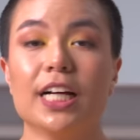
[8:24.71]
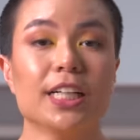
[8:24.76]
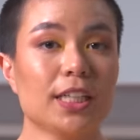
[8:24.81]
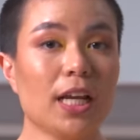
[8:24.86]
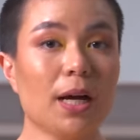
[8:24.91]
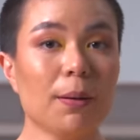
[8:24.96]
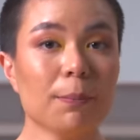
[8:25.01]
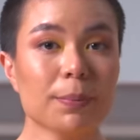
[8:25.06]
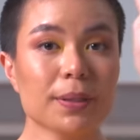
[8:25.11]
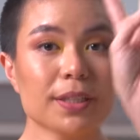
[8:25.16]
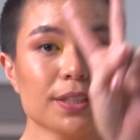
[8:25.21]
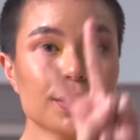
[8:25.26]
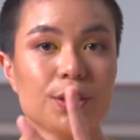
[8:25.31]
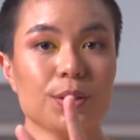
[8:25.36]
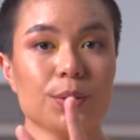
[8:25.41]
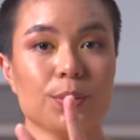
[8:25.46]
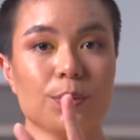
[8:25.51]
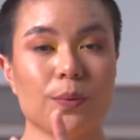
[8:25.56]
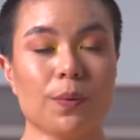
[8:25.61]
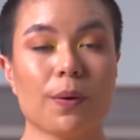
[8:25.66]
Number
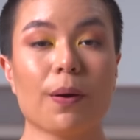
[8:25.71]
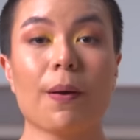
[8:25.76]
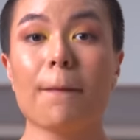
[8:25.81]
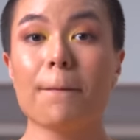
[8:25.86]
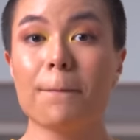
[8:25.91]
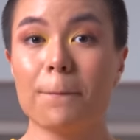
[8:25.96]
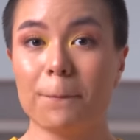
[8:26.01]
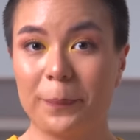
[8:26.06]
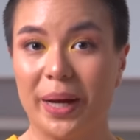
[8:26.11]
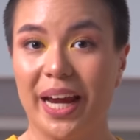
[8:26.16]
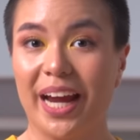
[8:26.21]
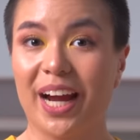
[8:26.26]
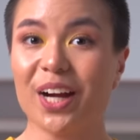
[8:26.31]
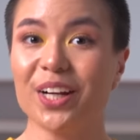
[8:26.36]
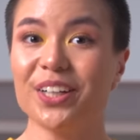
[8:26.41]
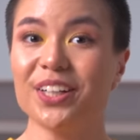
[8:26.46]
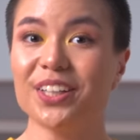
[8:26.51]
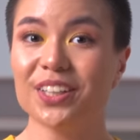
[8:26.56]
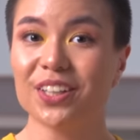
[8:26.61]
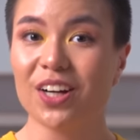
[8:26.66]
2. Pair
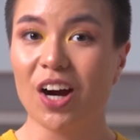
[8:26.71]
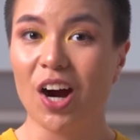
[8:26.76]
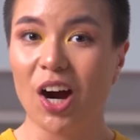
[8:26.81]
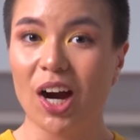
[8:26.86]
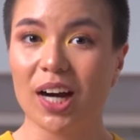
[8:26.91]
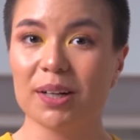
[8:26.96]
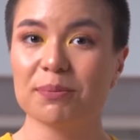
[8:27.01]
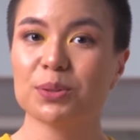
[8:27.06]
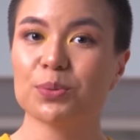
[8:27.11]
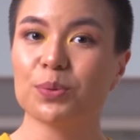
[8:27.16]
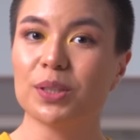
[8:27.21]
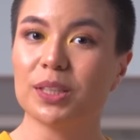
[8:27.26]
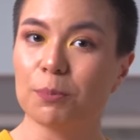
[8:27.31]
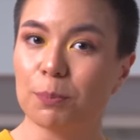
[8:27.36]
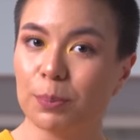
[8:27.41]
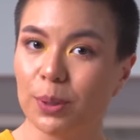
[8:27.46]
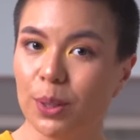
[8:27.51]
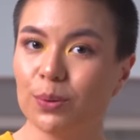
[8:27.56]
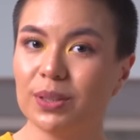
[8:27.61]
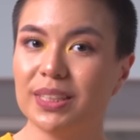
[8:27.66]
your carbs with
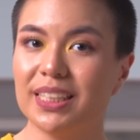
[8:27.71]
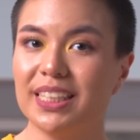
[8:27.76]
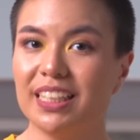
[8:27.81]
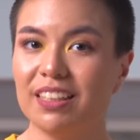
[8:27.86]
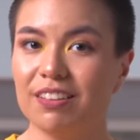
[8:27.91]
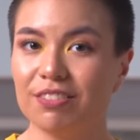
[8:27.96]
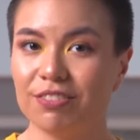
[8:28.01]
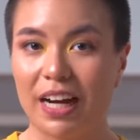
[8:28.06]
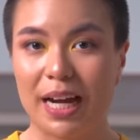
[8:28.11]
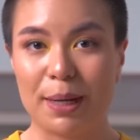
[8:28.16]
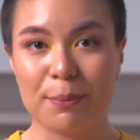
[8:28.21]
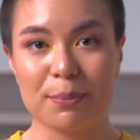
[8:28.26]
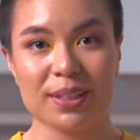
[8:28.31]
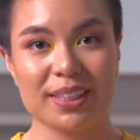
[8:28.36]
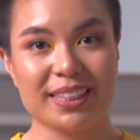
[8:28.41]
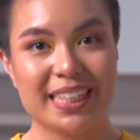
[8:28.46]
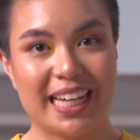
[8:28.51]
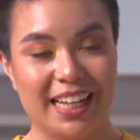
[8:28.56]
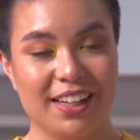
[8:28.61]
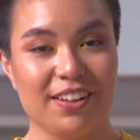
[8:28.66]
protein, fiber,
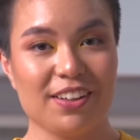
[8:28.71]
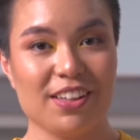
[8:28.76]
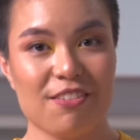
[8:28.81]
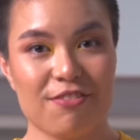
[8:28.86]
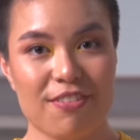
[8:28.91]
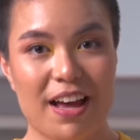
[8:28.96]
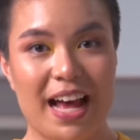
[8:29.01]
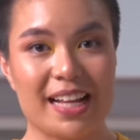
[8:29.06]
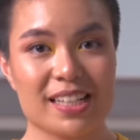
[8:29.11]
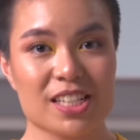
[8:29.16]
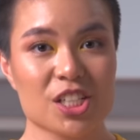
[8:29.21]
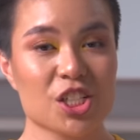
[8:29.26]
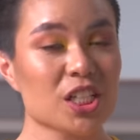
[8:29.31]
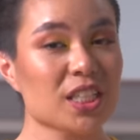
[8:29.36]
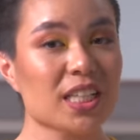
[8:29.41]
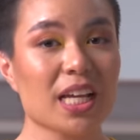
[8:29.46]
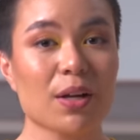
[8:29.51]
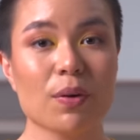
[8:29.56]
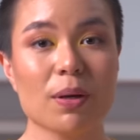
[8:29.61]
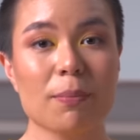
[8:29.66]
and healthy fats. Just
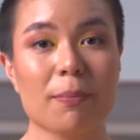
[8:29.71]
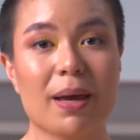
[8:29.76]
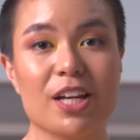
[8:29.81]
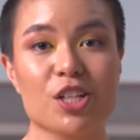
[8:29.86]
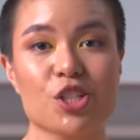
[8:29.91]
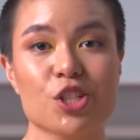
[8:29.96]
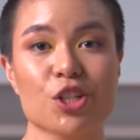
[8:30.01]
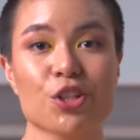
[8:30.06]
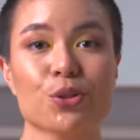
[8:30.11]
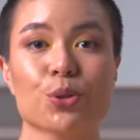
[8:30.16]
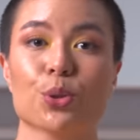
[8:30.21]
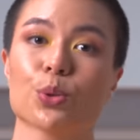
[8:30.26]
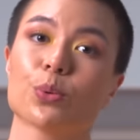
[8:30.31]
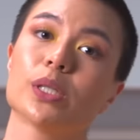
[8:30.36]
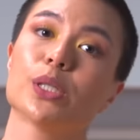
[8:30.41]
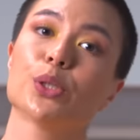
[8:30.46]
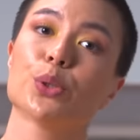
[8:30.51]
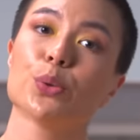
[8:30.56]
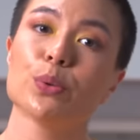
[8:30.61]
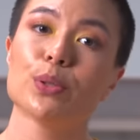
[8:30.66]
like we mentioned, to
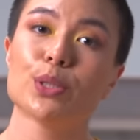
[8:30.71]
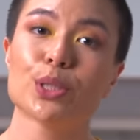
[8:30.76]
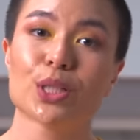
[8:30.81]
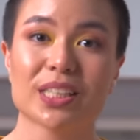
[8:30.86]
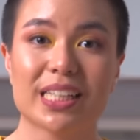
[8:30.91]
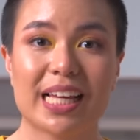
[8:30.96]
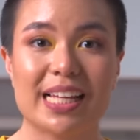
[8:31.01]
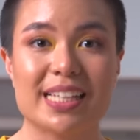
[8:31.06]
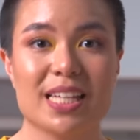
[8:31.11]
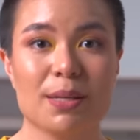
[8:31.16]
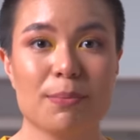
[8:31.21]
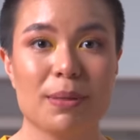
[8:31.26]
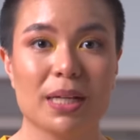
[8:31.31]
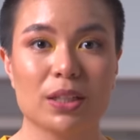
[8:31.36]
reduce your glycemic